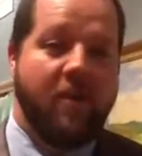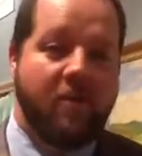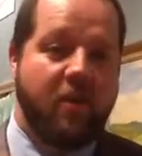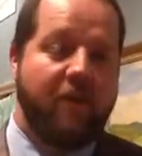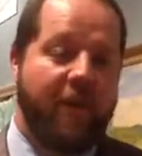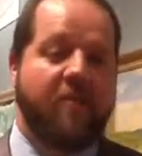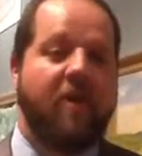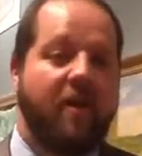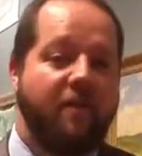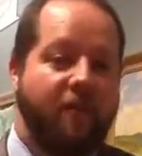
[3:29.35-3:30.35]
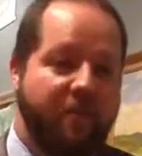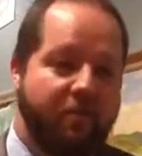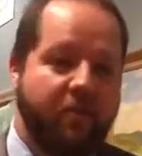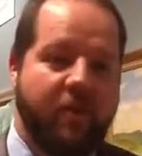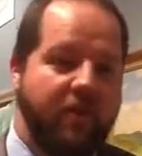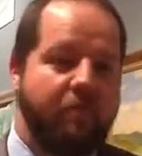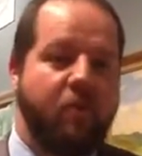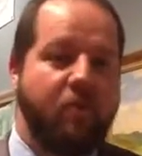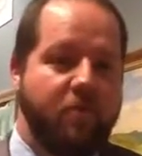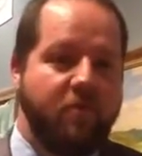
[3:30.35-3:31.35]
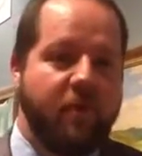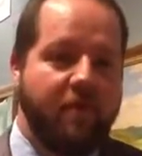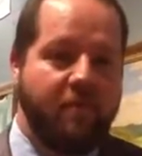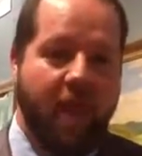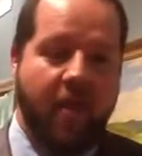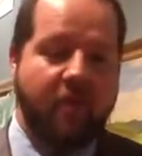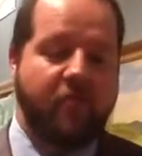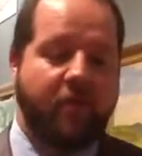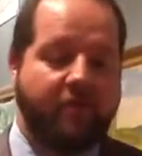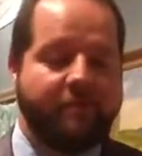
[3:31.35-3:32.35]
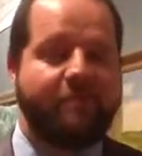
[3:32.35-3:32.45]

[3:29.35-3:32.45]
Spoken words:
You can find us on Facebook as Booth Museum and on Twitter.